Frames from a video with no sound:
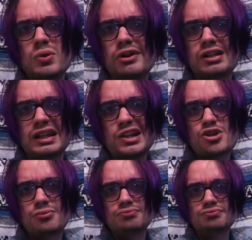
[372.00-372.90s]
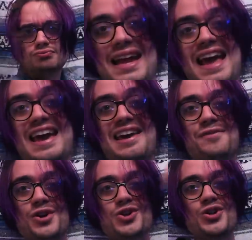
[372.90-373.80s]
a weird conundrum. And hey, if
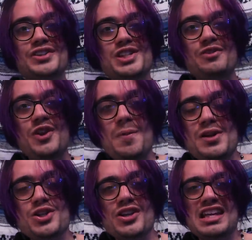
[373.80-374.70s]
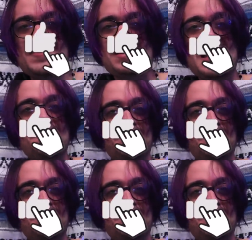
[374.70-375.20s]
you're enjoying this video, be sure to give this a